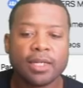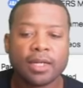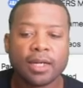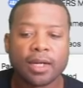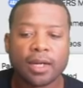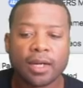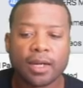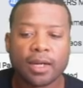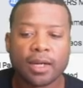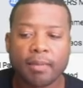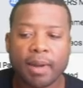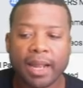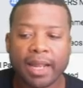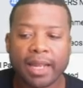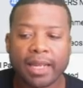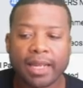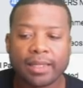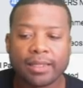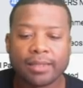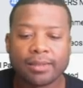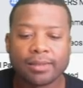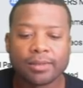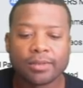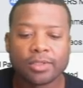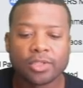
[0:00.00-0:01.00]
I
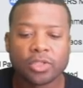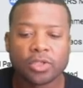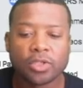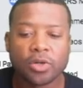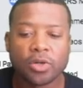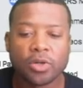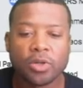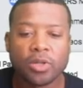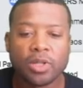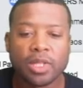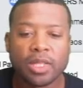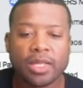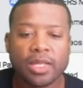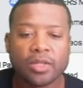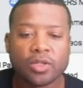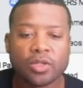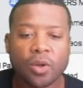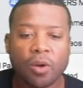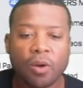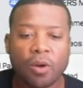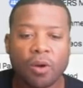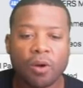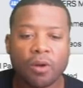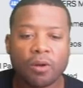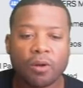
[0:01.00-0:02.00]
can show you
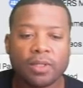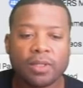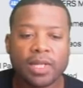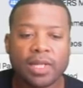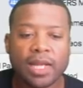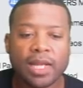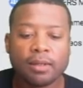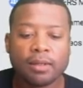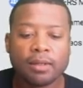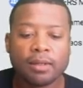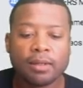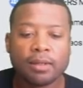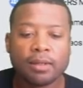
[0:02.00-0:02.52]
these all day.